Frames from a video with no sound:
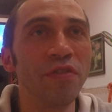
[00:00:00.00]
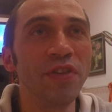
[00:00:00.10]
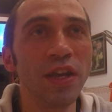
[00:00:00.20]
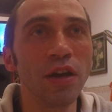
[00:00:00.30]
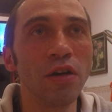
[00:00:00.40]
the
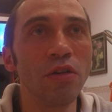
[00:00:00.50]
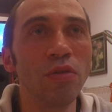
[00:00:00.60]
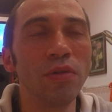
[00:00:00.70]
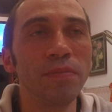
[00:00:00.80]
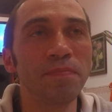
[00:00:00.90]
video.
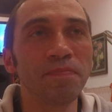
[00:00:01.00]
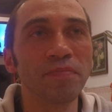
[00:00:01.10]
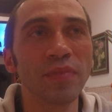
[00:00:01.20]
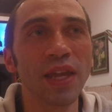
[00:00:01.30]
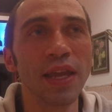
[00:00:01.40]

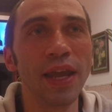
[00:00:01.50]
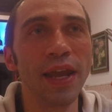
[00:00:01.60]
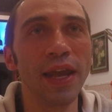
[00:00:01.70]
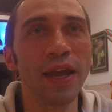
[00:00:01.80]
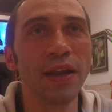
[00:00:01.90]

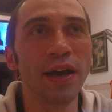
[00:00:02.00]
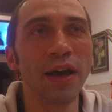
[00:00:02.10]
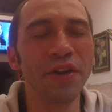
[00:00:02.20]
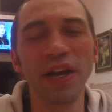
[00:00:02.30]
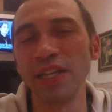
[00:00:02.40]
And
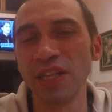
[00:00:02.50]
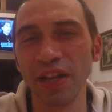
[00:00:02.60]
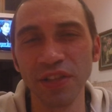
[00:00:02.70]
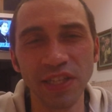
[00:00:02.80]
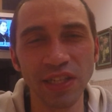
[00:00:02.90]
you guys can
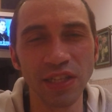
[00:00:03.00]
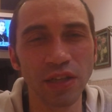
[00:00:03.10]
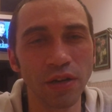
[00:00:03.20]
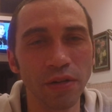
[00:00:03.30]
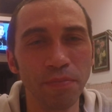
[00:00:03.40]
at least see
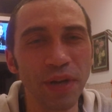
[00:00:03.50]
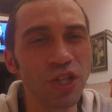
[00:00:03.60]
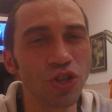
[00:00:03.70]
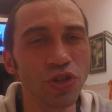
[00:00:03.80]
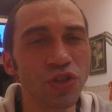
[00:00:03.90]
some
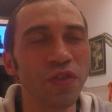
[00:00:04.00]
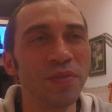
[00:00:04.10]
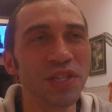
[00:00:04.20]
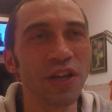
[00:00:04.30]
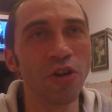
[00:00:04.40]
pictures from
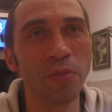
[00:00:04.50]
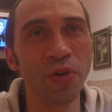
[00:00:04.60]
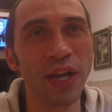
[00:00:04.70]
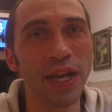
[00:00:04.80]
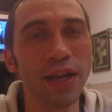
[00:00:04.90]
the
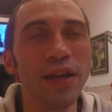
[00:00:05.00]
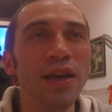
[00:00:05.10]
ceremony.